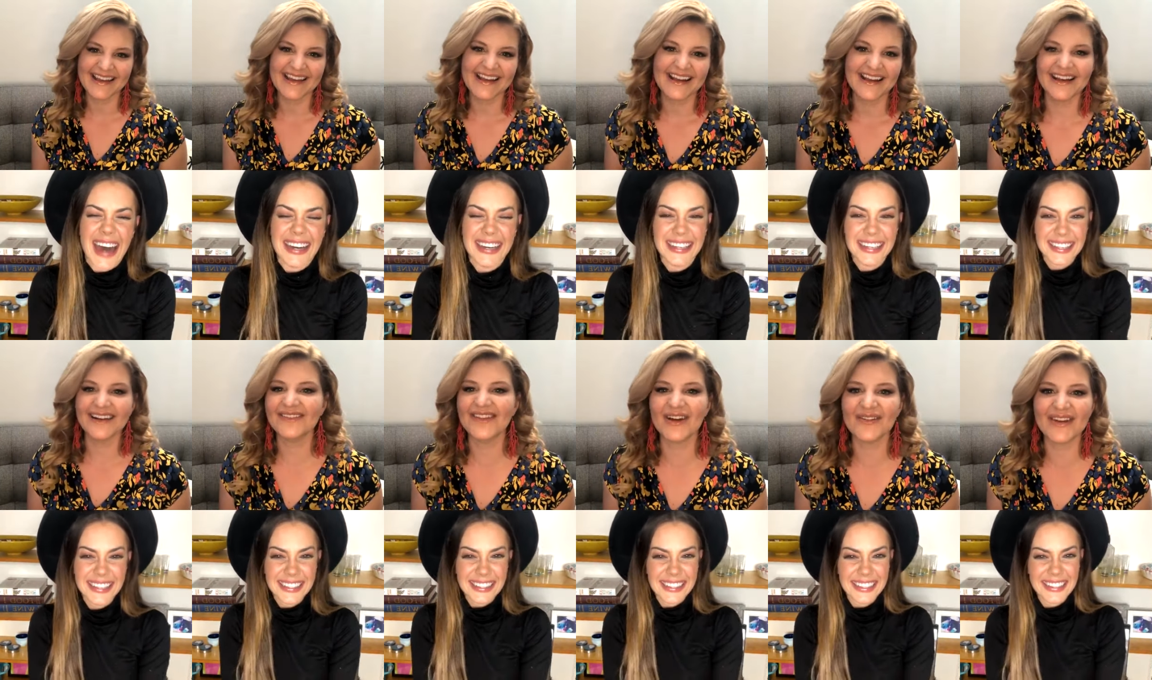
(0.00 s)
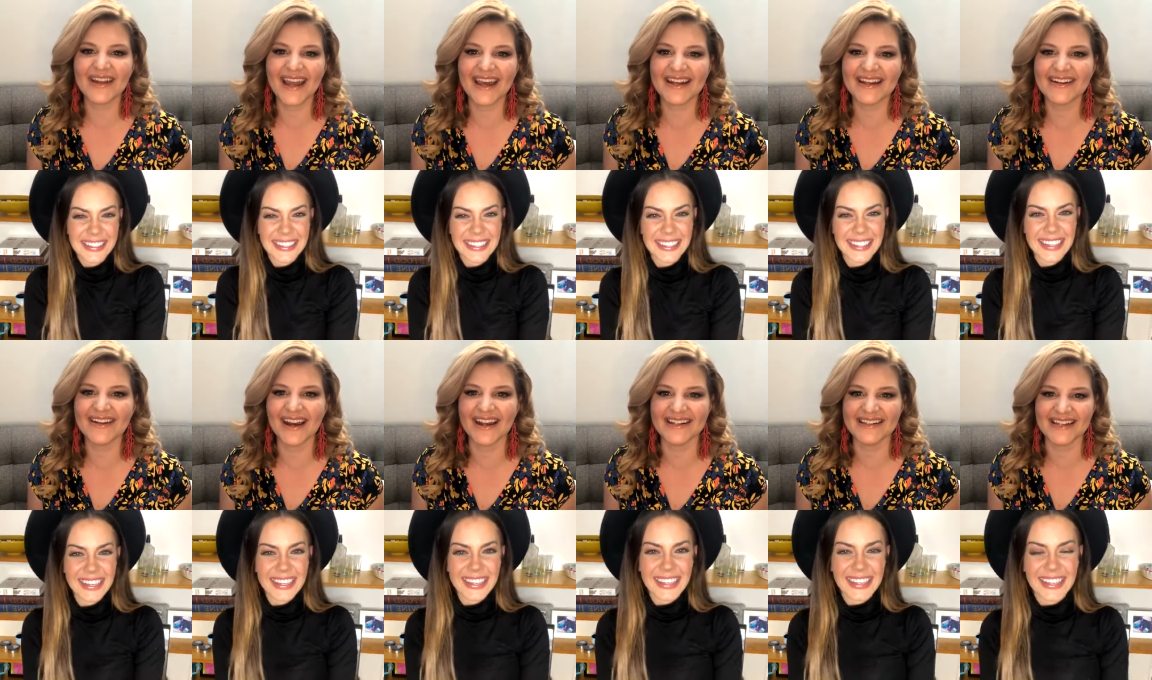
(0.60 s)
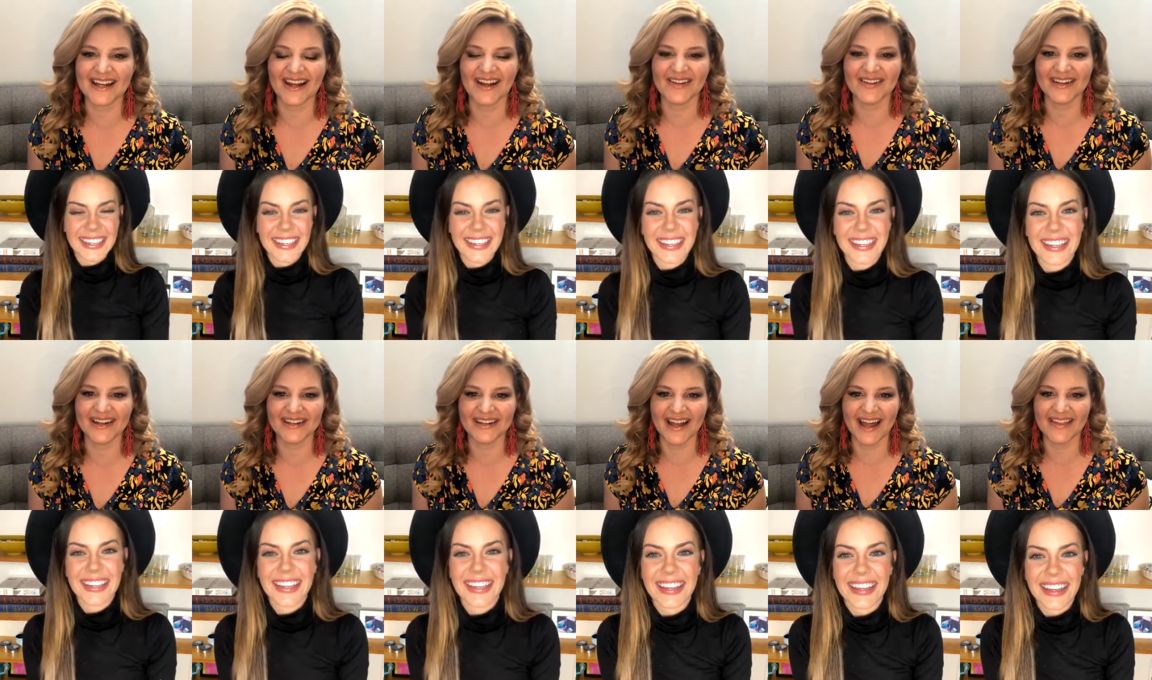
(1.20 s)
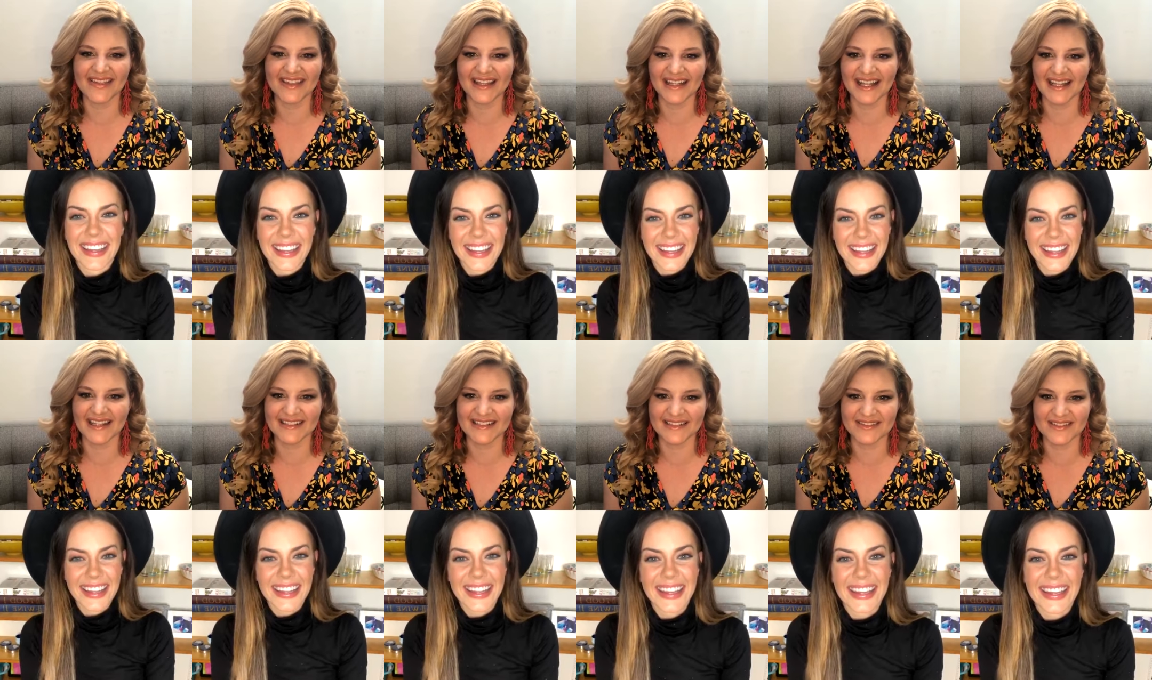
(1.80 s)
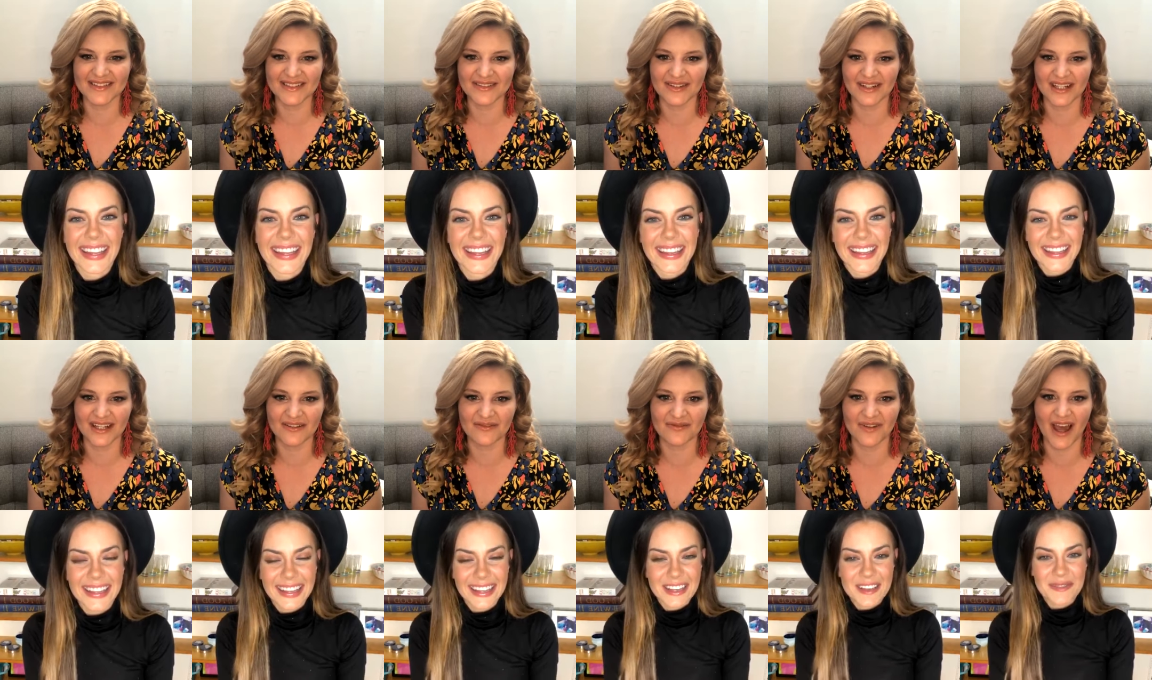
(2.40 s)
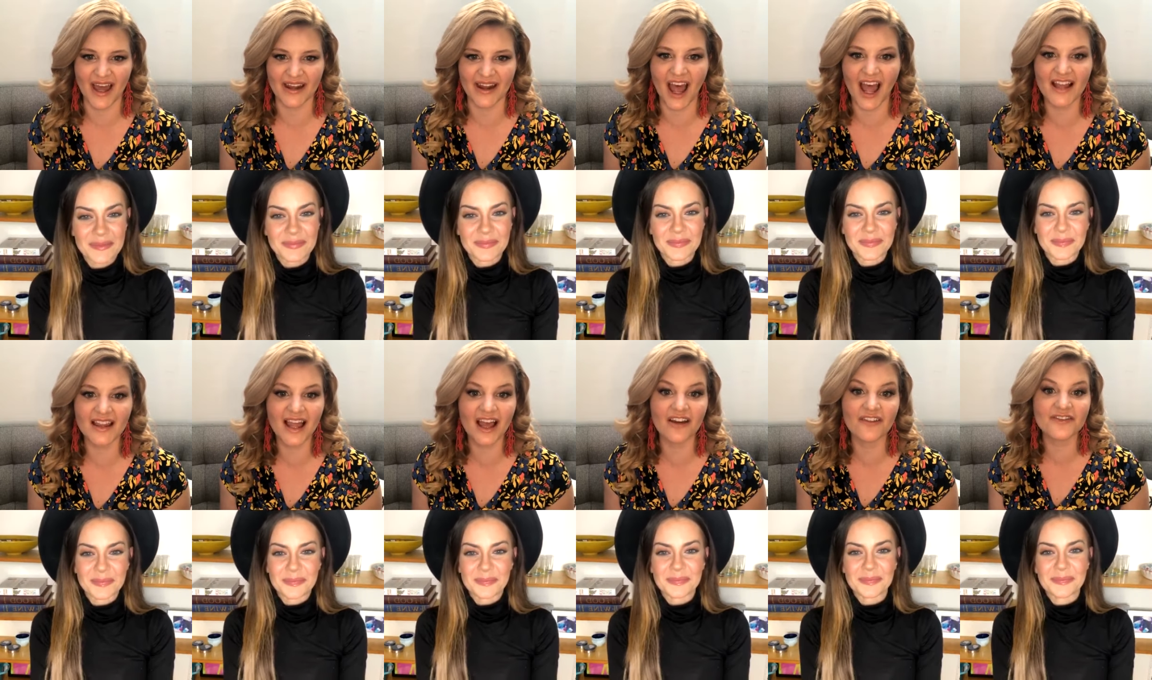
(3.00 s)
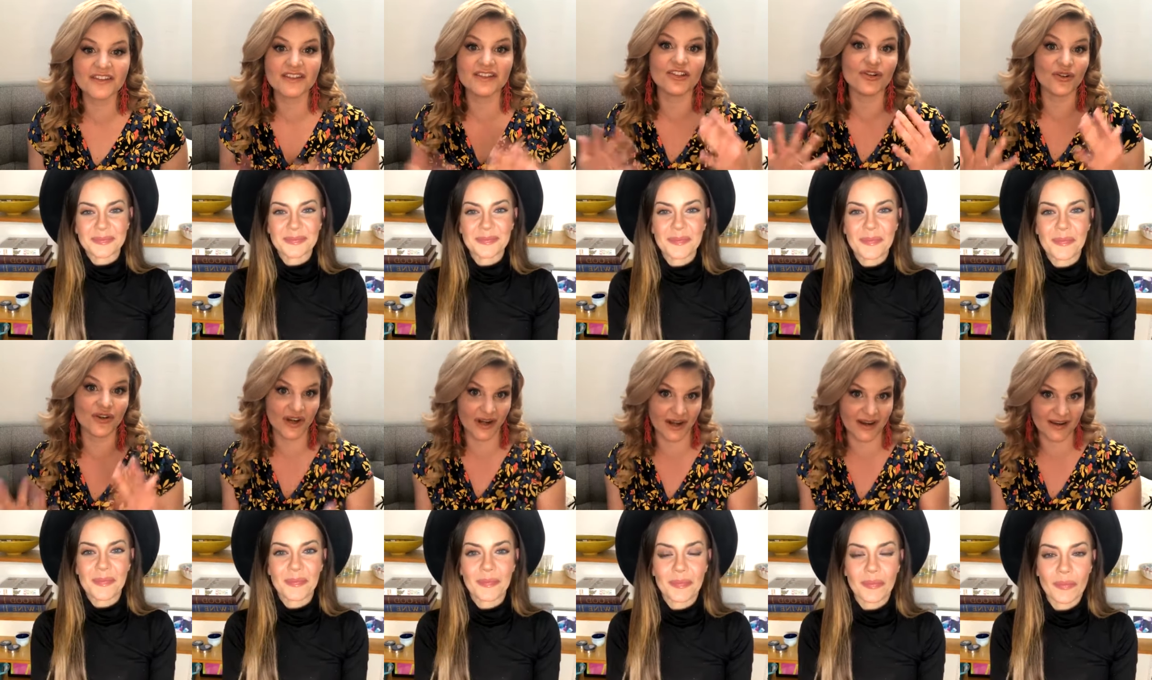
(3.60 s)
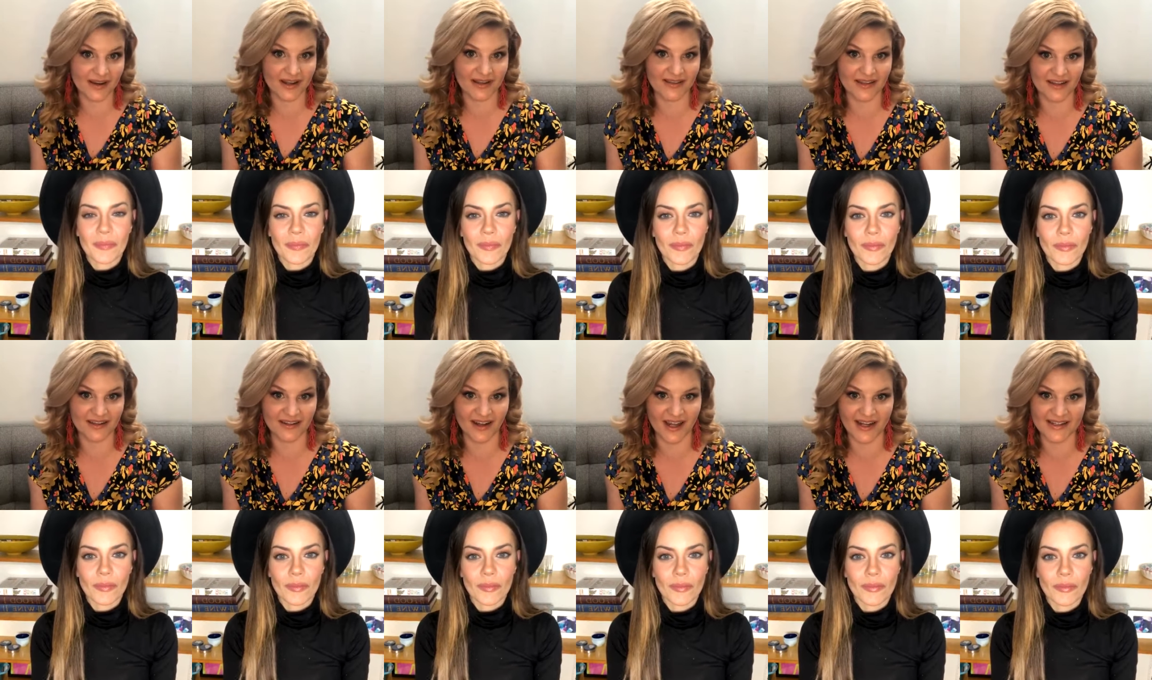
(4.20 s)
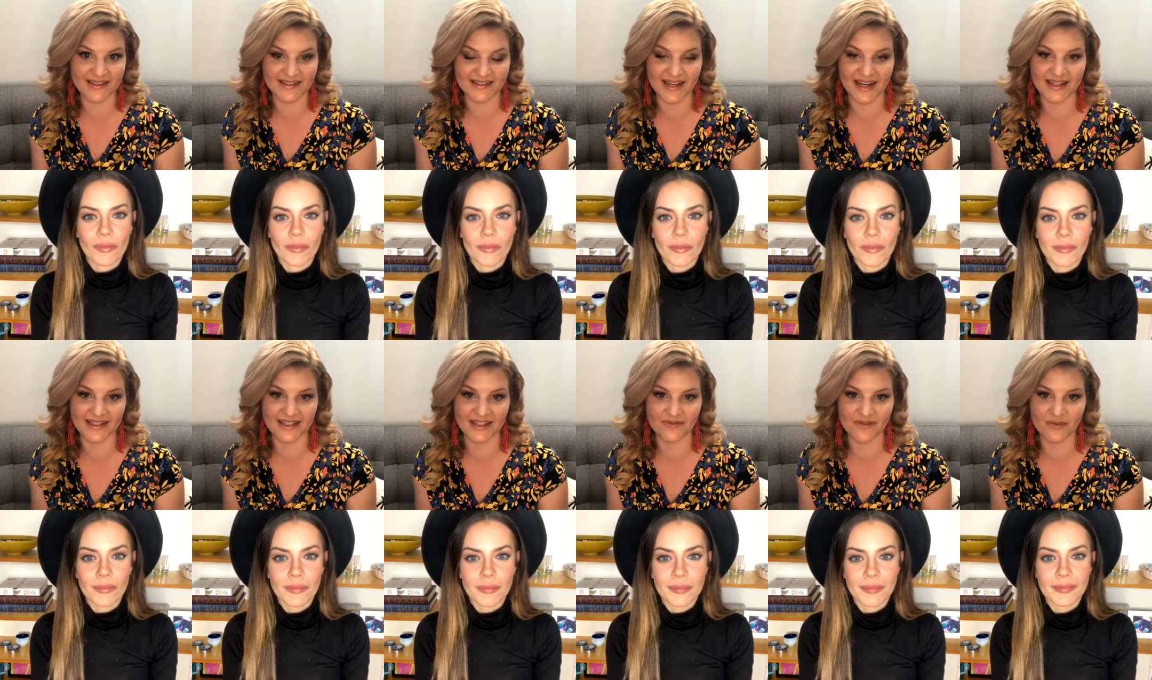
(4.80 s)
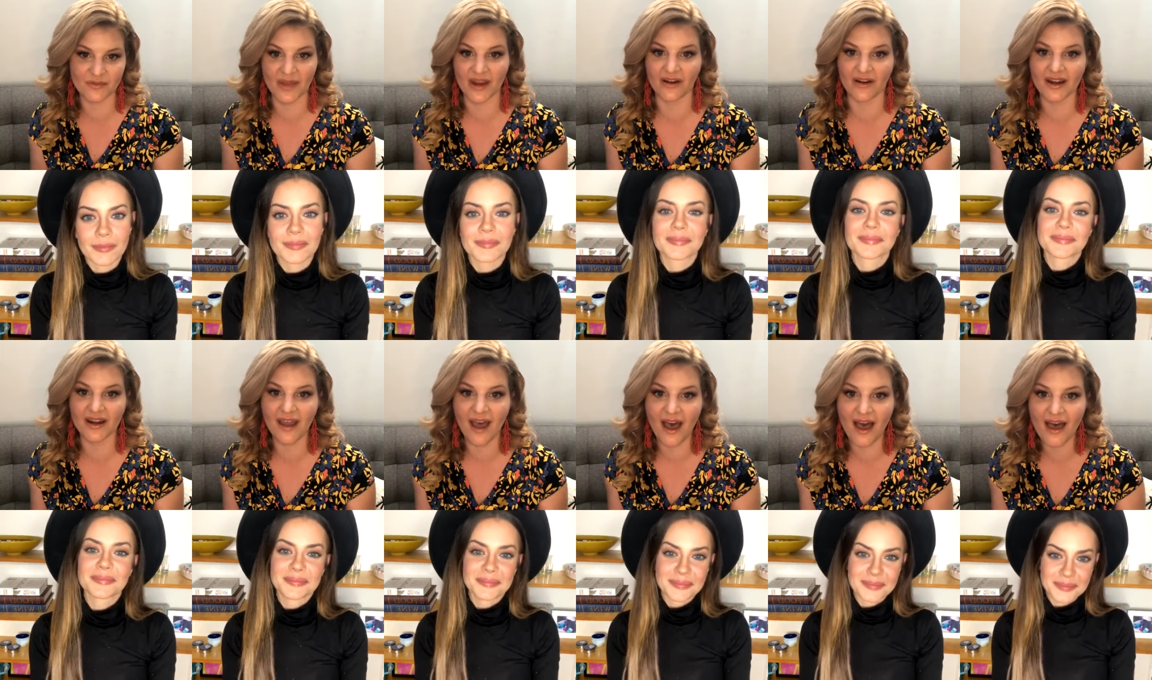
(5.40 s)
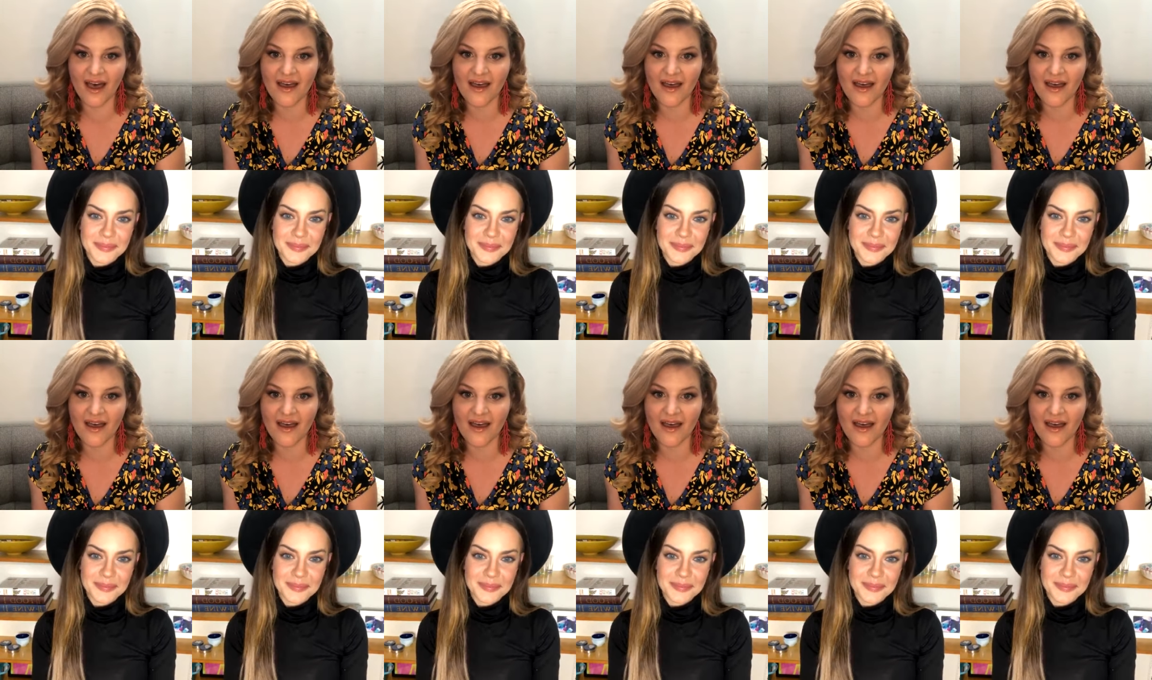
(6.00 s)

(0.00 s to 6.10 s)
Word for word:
Speaker 1: But we had a great time. Nonetheless, it was really fun. I loved touring in the United States of America.